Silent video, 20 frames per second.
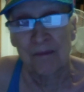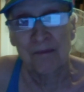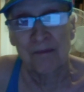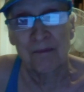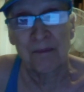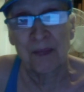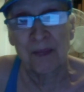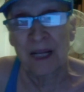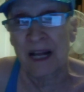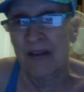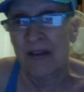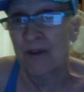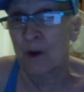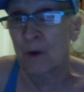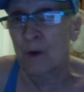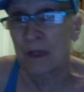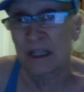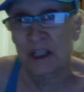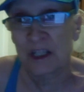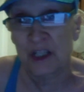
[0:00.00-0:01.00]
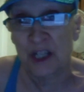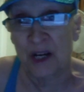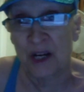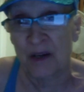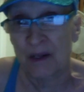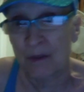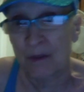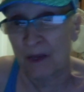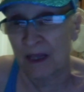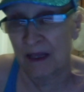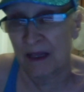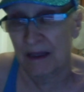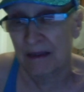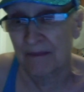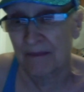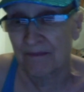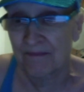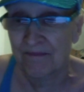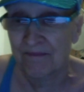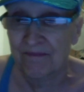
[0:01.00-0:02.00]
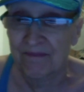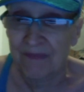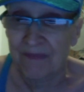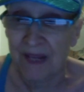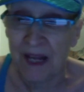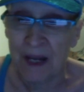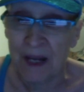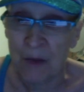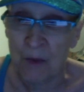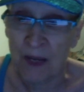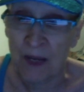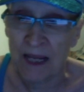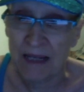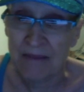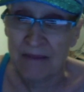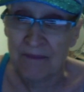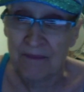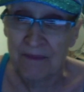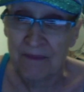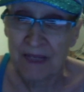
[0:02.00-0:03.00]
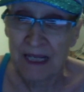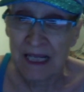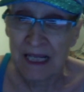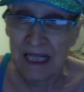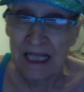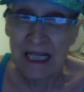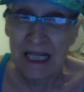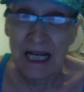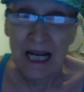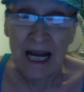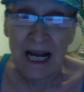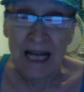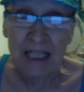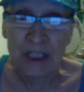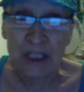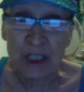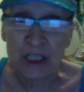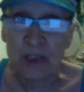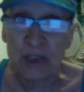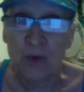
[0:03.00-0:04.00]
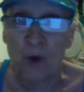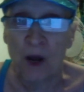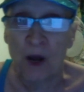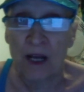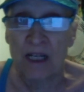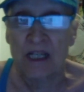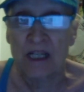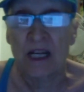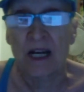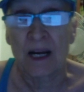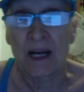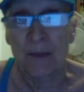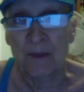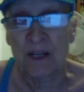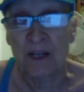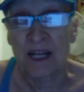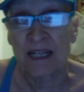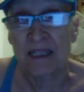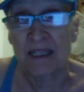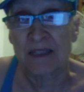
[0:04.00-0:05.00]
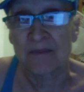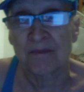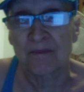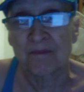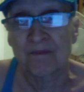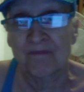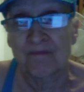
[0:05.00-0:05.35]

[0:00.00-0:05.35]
But I've no one to share it with. Anyway, I just wanted to update.